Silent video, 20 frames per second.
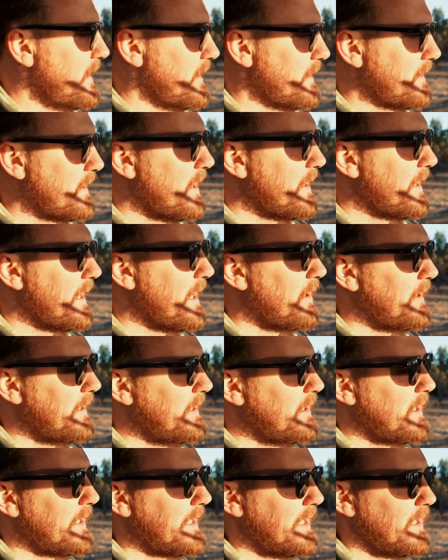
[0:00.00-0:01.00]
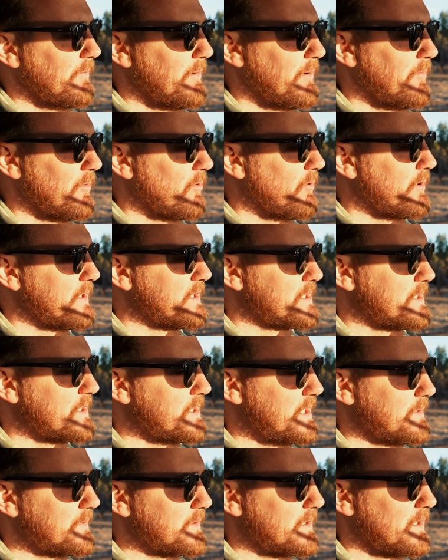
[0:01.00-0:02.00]
a cutout here. I can't remember which
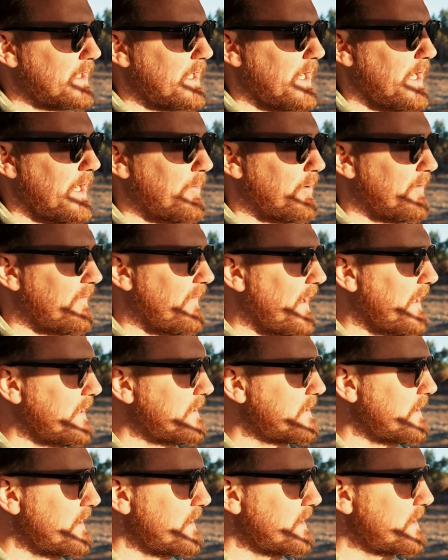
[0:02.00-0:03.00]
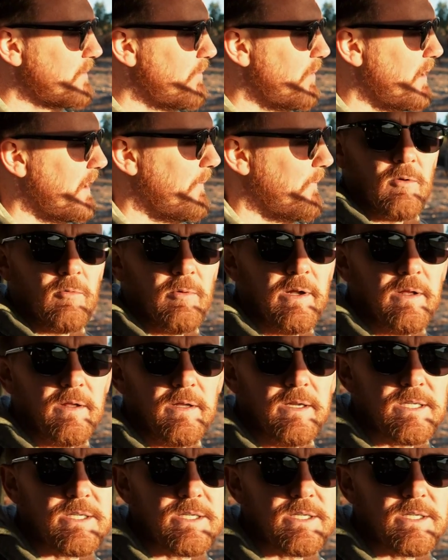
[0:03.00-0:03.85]
Jeepster guy provides this, but really